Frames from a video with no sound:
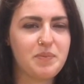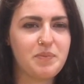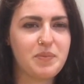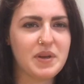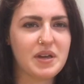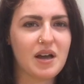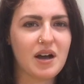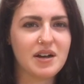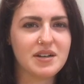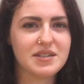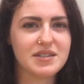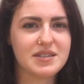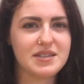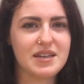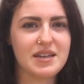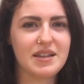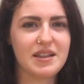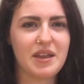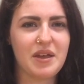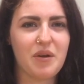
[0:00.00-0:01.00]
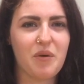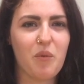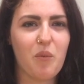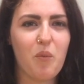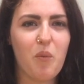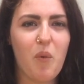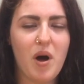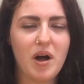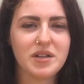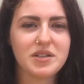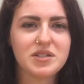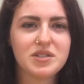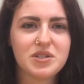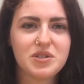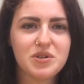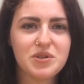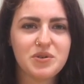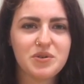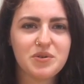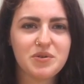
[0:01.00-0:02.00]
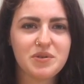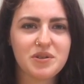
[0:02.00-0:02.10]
because they like want to.